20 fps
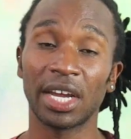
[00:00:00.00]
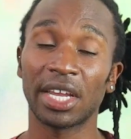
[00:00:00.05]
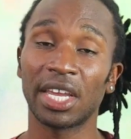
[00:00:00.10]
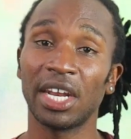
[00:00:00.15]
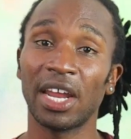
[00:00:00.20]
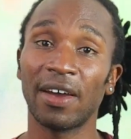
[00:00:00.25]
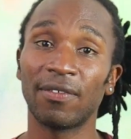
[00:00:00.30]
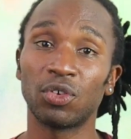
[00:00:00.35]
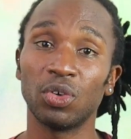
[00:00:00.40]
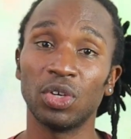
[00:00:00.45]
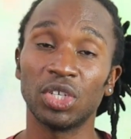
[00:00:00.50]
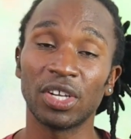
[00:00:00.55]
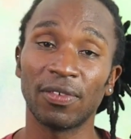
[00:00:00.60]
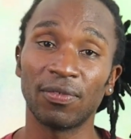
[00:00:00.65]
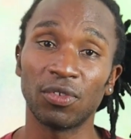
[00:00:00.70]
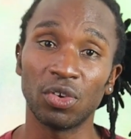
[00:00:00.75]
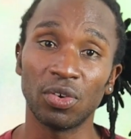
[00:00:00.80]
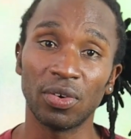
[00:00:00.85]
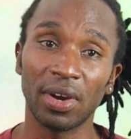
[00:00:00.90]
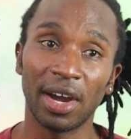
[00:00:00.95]
lucky enough to
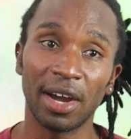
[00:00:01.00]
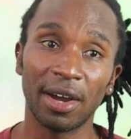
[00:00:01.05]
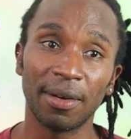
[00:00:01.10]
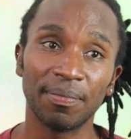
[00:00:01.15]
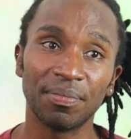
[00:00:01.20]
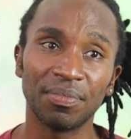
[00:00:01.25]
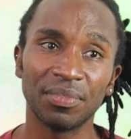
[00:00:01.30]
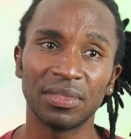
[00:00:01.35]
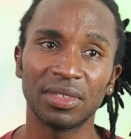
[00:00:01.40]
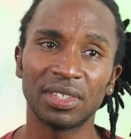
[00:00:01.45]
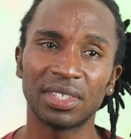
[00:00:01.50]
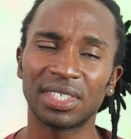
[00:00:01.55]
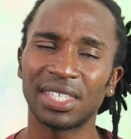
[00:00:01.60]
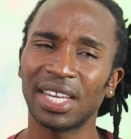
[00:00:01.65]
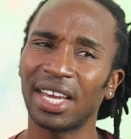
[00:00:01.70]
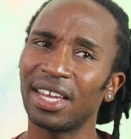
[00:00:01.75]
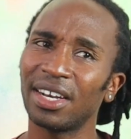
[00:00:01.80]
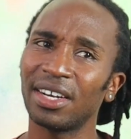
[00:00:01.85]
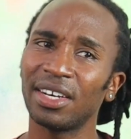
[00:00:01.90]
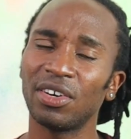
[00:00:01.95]
interview
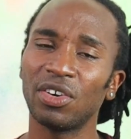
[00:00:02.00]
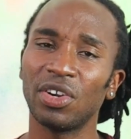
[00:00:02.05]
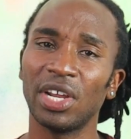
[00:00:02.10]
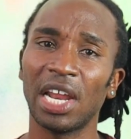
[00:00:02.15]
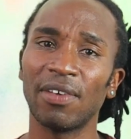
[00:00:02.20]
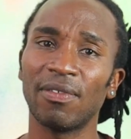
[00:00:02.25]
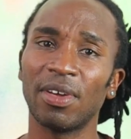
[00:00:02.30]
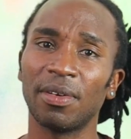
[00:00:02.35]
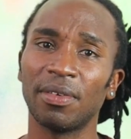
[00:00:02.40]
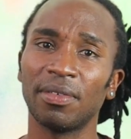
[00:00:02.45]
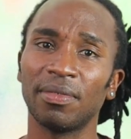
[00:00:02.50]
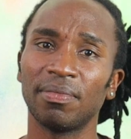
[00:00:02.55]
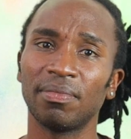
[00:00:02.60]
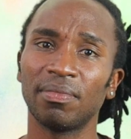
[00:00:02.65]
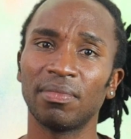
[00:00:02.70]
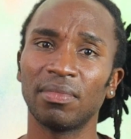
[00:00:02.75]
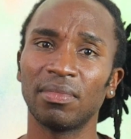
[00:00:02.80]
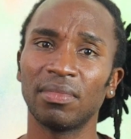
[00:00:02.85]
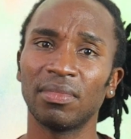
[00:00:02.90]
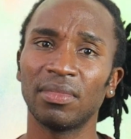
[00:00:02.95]
10,
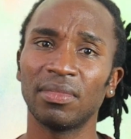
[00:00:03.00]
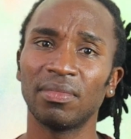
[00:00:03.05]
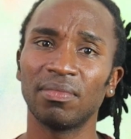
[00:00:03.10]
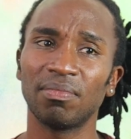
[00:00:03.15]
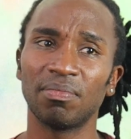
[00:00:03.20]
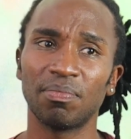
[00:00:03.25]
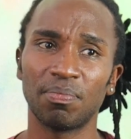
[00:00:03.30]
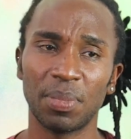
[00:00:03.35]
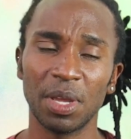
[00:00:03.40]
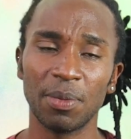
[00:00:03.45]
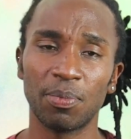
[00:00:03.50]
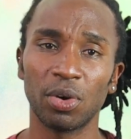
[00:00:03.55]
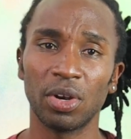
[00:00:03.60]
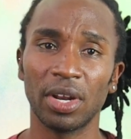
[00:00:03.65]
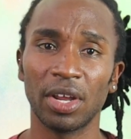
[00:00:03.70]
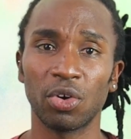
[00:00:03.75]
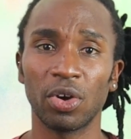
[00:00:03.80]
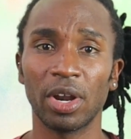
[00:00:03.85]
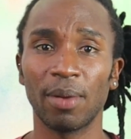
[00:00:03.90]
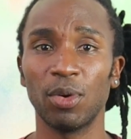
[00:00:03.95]
11
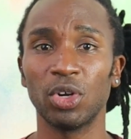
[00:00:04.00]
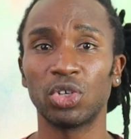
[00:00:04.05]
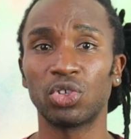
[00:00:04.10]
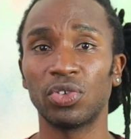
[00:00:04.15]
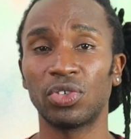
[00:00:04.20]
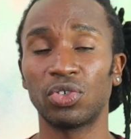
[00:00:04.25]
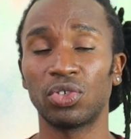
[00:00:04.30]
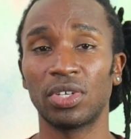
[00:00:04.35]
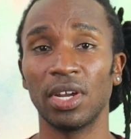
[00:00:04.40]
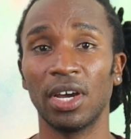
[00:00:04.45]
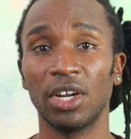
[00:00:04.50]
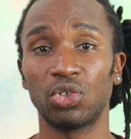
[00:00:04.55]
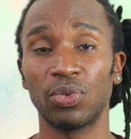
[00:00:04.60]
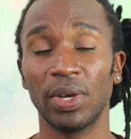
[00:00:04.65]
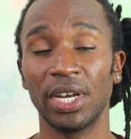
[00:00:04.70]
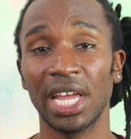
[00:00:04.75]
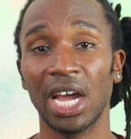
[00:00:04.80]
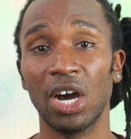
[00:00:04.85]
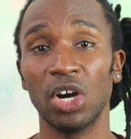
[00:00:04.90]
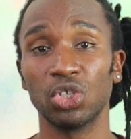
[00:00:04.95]
people, and got about
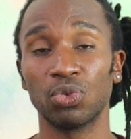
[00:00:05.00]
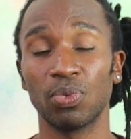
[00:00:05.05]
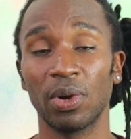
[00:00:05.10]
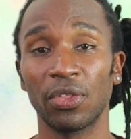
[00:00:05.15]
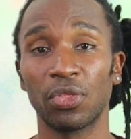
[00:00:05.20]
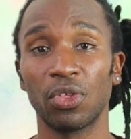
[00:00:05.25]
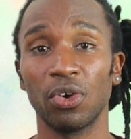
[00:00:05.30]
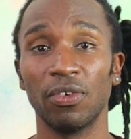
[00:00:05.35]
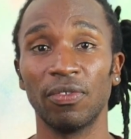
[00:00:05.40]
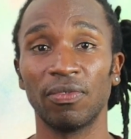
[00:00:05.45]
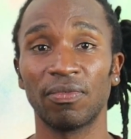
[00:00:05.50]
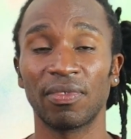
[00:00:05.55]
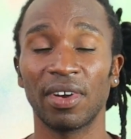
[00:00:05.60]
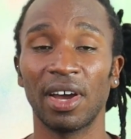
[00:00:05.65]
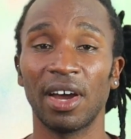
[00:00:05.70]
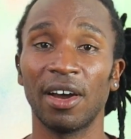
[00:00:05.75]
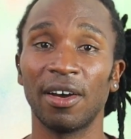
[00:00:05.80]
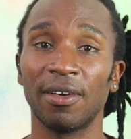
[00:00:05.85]
20 hours worth of